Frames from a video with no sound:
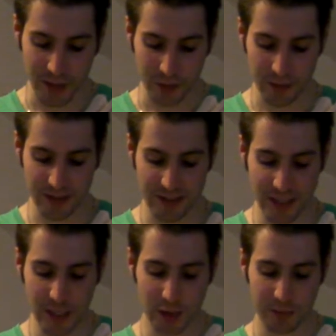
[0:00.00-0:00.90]
when
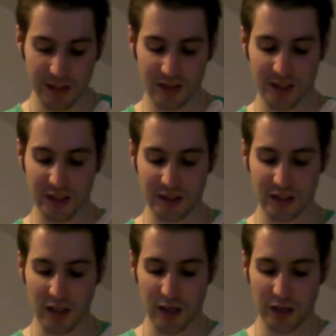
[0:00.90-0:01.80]
there be
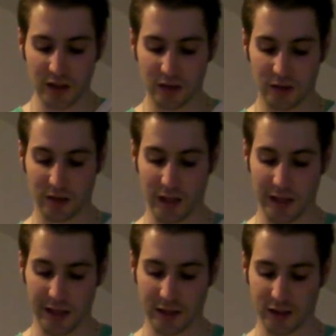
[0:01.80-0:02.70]
things so
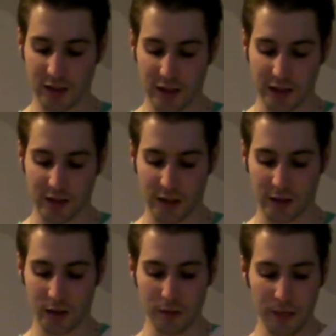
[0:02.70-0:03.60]
strange
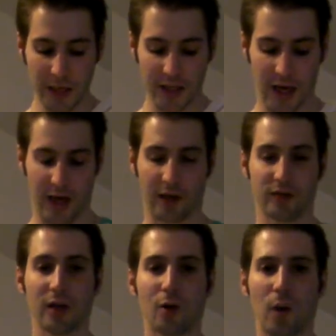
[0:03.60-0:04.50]
that you might have
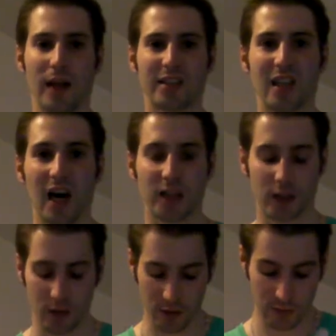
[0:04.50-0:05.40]
well doubt.
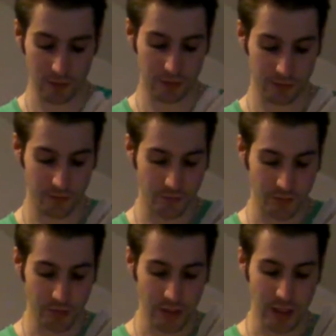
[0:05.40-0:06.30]

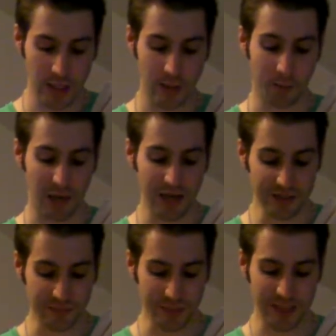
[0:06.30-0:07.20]

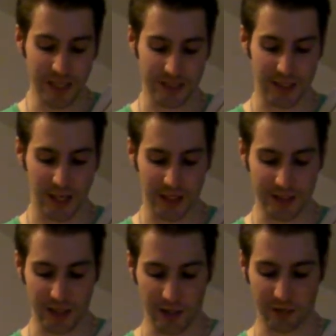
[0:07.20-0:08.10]
Believe me yet a
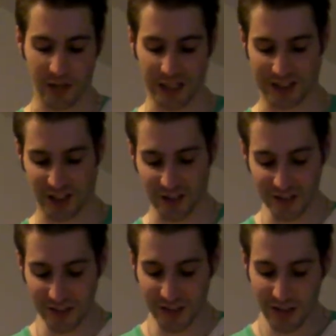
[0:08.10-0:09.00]
little, friend
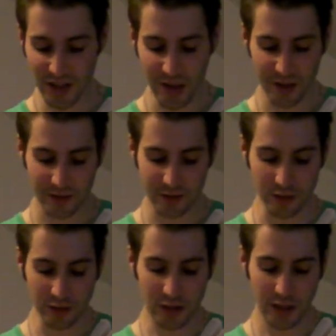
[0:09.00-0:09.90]
John. If
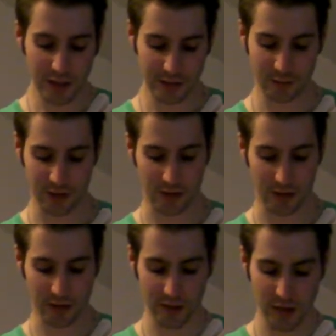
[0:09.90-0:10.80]
you trust me not,
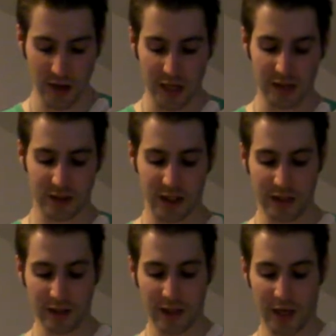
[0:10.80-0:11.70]

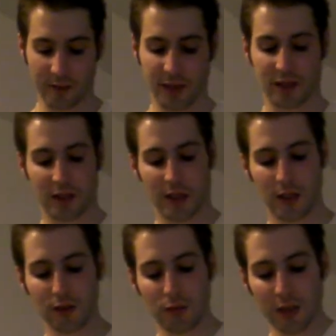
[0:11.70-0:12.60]
then I must
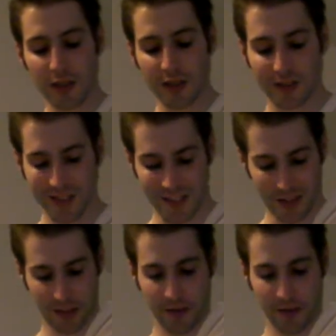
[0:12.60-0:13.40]
tell what I think,